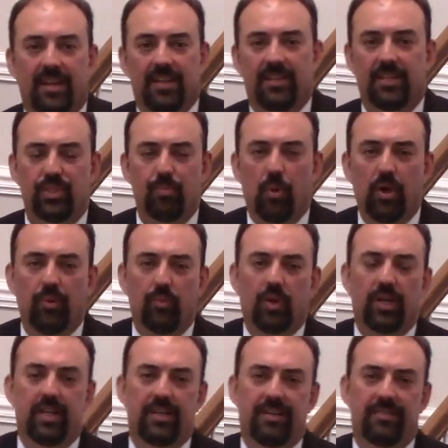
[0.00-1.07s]
This morning
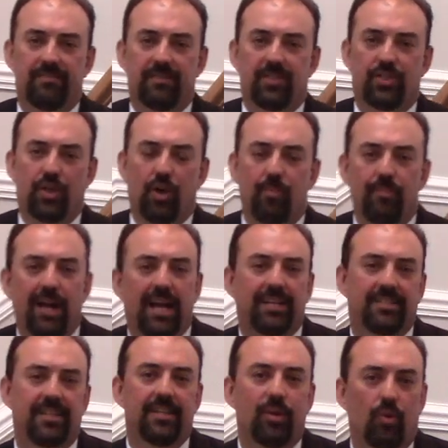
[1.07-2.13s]
we're going to turn
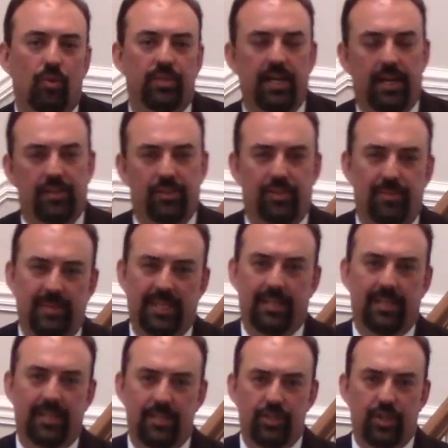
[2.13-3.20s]
back to the Old
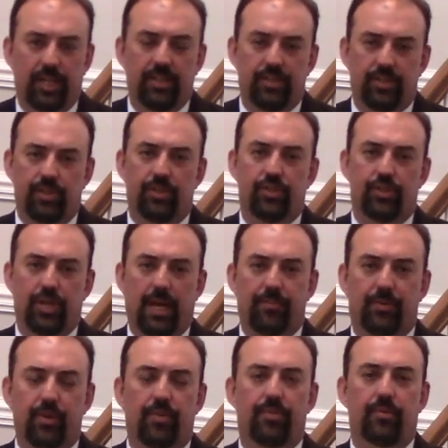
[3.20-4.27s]
Testament in Genesis
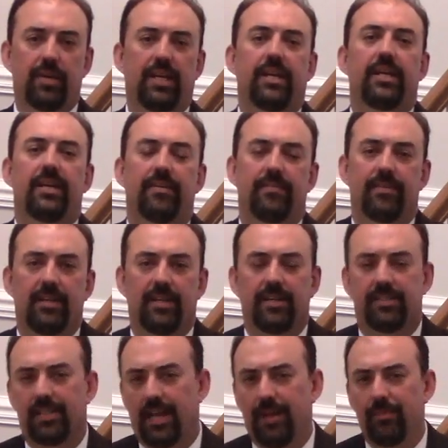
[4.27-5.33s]
chapter 3 and
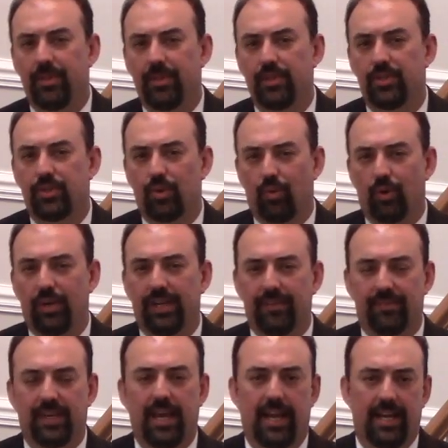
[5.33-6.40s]
examine the story
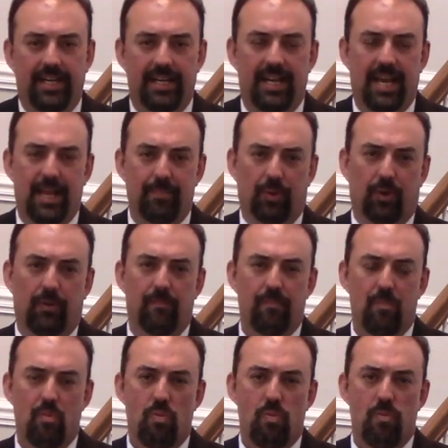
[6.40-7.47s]
of Cain and
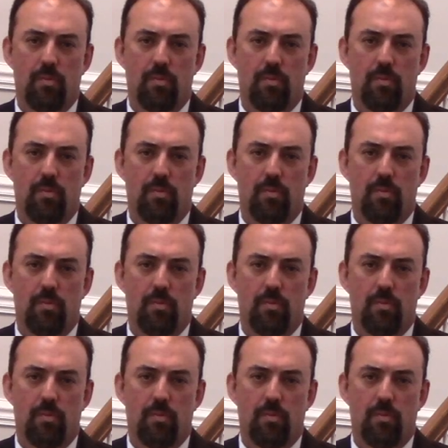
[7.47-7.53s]
Abel.